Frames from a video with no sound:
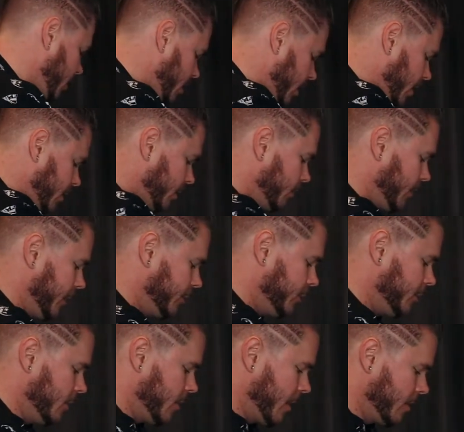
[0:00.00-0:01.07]
a good
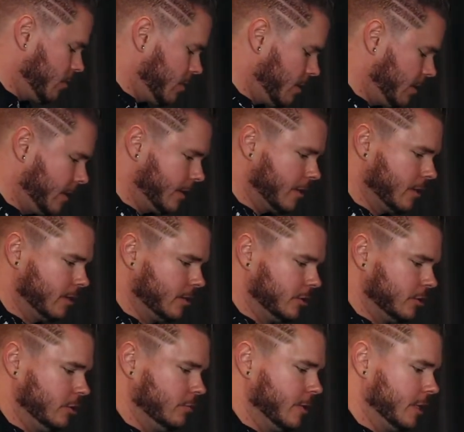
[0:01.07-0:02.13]
ratio. I don't want like
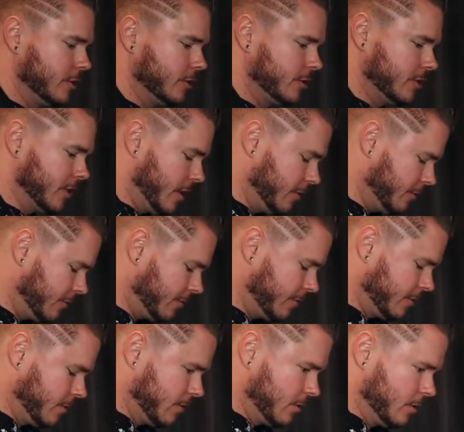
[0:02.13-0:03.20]
too much stuff.
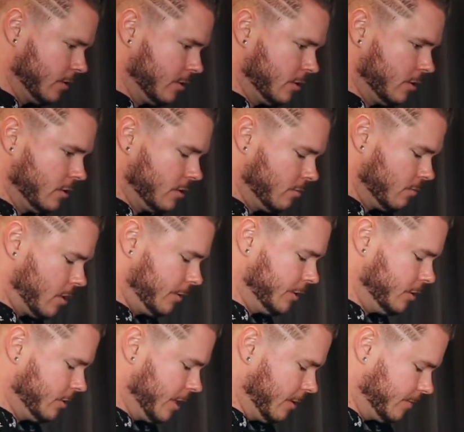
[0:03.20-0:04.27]
Probably
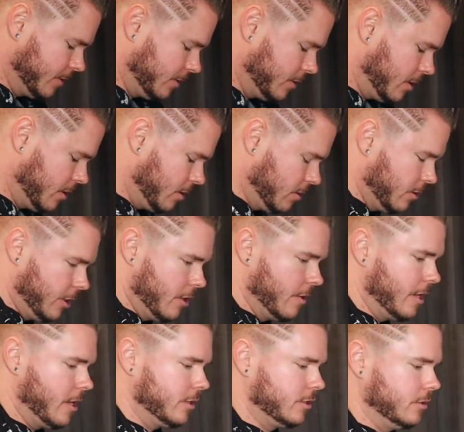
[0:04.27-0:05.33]
2 cups. You know
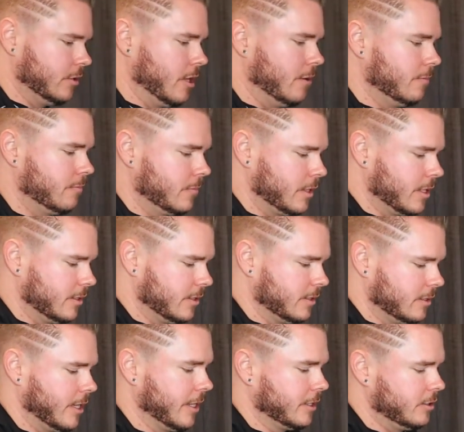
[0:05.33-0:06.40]
what, I'll just do it all. Because it's
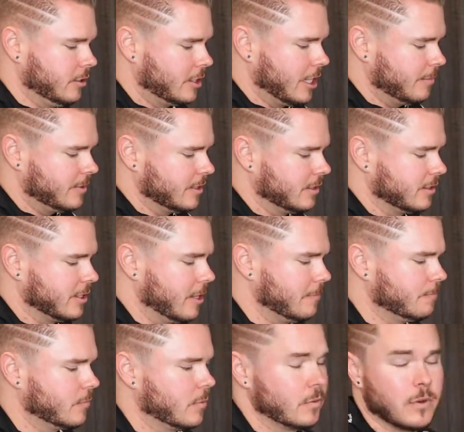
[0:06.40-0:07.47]
like 2 cups and
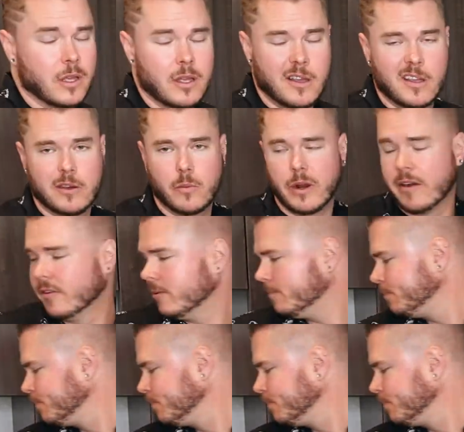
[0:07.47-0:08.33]
some, whatever.